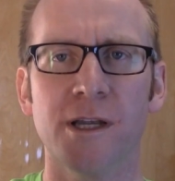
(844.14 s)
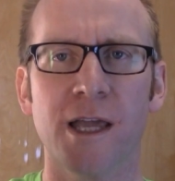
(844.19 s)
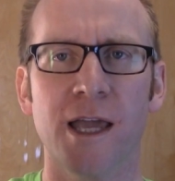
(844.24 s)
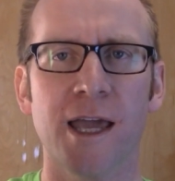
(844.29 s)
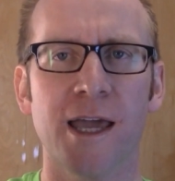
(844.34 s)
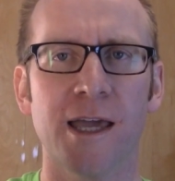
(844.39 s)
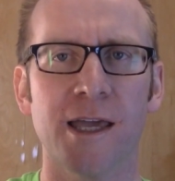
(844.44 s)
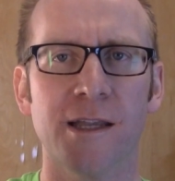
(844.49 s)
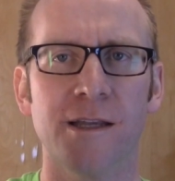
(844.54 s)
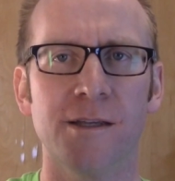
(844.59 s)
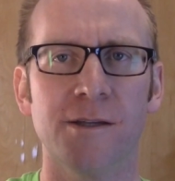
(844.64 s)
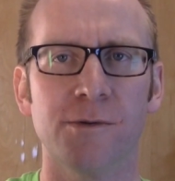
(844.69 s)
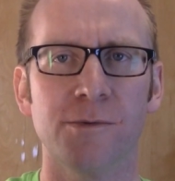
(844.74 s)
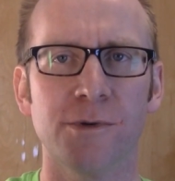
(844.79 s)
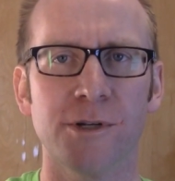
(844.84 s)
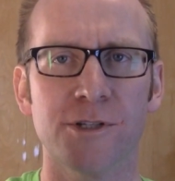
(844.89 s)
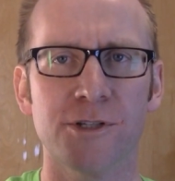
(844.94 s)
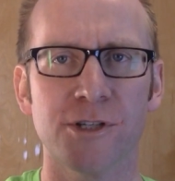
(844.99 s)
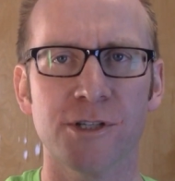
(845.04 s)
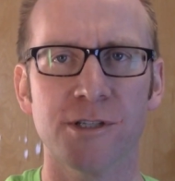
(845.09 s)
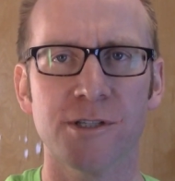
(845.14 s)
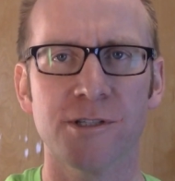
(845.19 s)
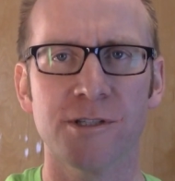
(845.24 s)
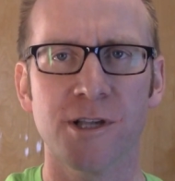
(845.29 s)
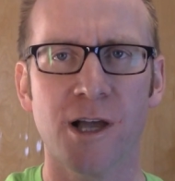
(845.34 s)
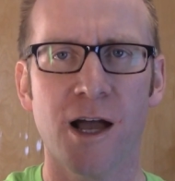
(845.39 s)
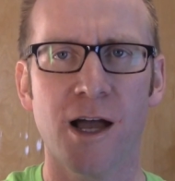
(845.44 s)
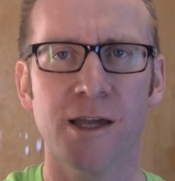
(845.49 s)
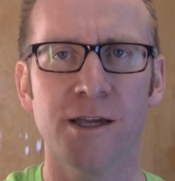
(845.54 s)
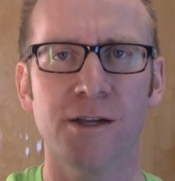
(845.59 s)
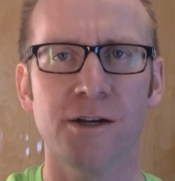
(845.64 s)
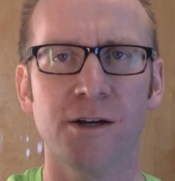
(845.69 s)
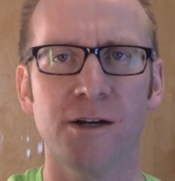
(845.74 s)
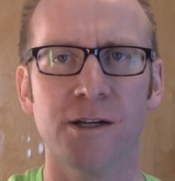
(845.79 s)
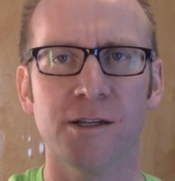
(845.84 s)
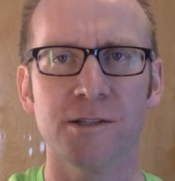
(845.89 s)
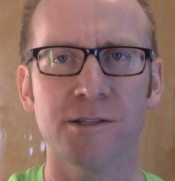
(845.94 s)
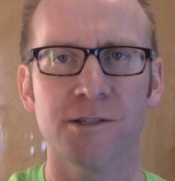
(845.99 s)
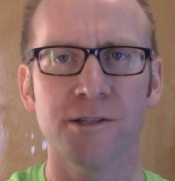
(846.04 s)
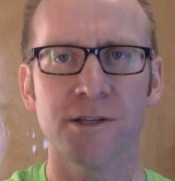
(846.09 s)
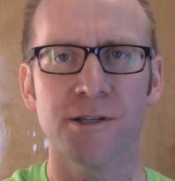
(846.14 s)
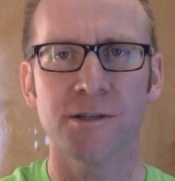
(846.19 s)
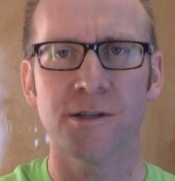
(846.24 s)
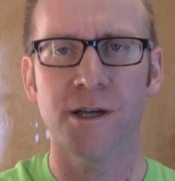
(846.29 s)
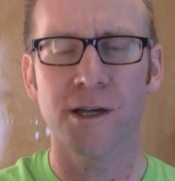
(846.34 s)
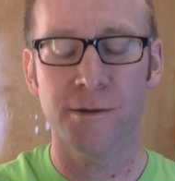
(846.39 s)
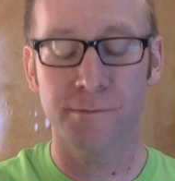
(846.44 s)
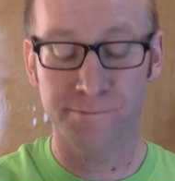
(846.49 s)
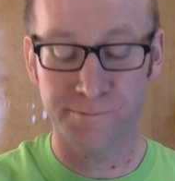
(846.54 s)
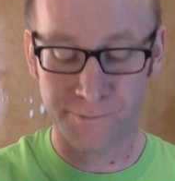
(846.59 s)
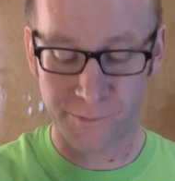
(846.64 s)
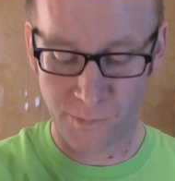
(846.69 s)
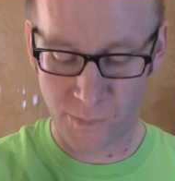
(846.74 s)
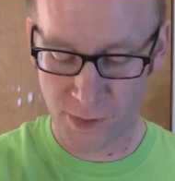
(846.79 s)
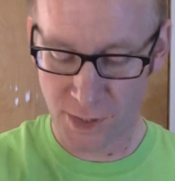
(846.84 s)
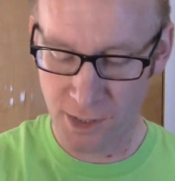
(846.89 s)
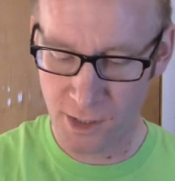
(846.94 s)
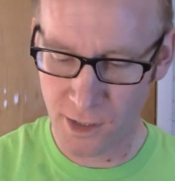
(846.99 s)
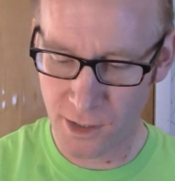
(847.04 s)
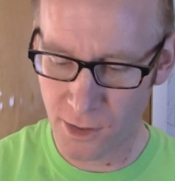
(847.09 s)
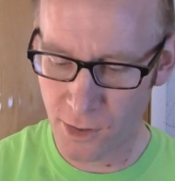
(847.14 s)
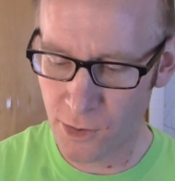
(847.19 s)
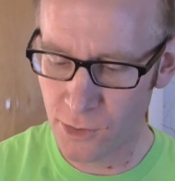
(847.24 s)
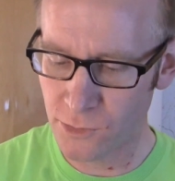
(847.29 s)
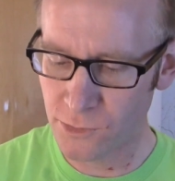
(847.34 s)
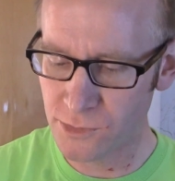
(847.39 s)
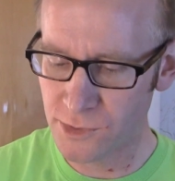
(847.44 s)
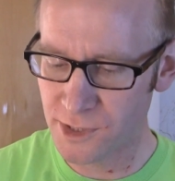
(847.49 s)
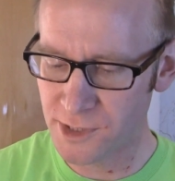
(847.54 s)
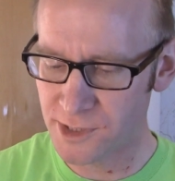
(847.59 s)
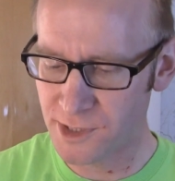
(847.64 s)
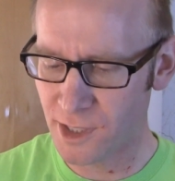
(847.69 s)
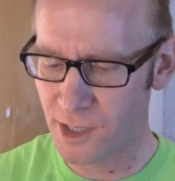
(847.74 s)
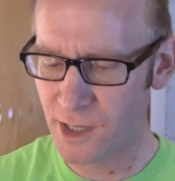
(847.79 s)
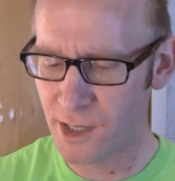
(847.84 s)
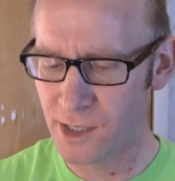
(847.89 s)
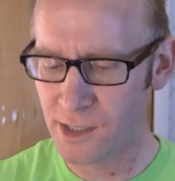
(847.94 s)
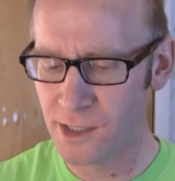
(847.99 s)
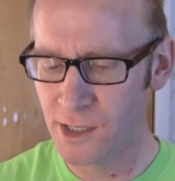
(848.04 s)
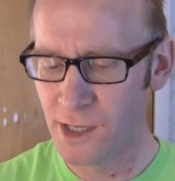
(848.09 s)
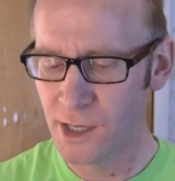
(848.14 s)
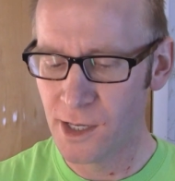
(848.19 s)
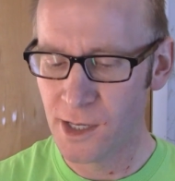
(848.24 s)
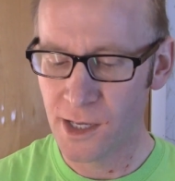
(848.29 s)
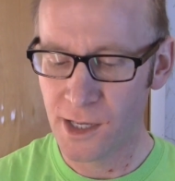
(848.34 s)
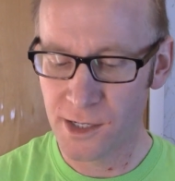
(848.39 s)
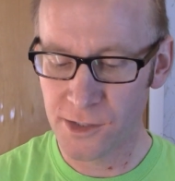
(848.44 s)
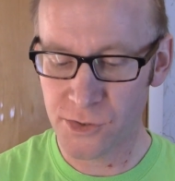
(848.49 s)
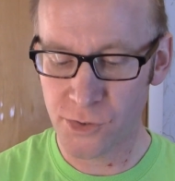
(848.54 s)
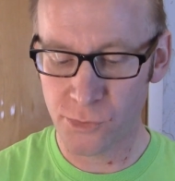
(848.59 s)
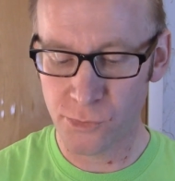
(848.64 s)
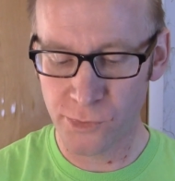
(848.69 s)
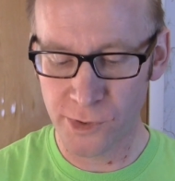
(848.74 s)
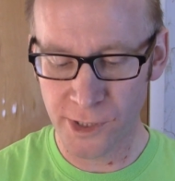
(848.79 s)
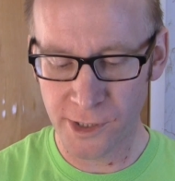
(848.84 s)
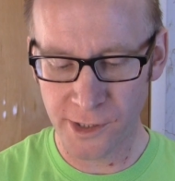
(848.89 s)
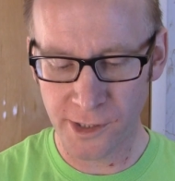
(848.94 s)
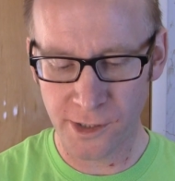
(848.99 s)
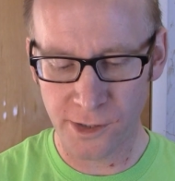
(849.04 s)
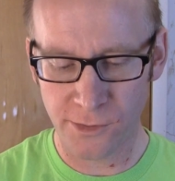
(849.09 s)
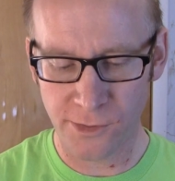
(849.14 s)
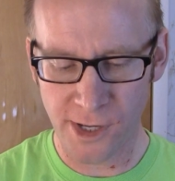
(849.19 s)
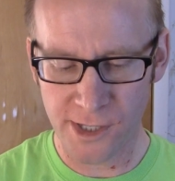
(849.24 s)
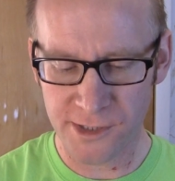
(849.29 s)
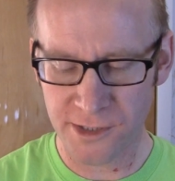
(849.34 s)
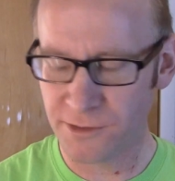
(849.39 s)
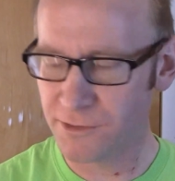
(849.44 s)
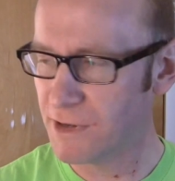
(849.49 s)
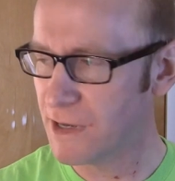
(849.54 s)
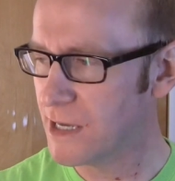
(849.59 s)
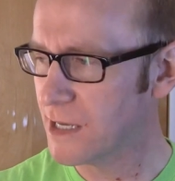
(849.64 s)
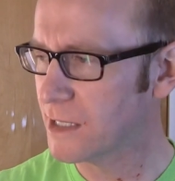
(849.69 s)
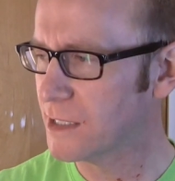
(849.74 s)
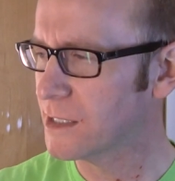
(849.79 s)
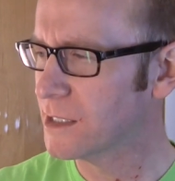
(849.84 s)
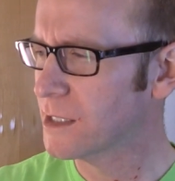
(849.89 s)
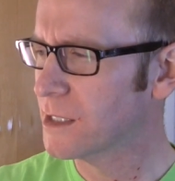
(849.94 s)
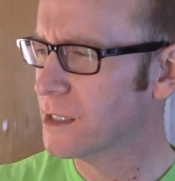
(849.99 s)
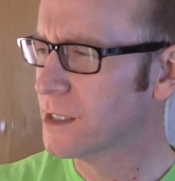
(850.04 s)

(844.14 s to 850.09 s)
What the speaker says: head, which is Ikon's own design, and it's a really aggressive head.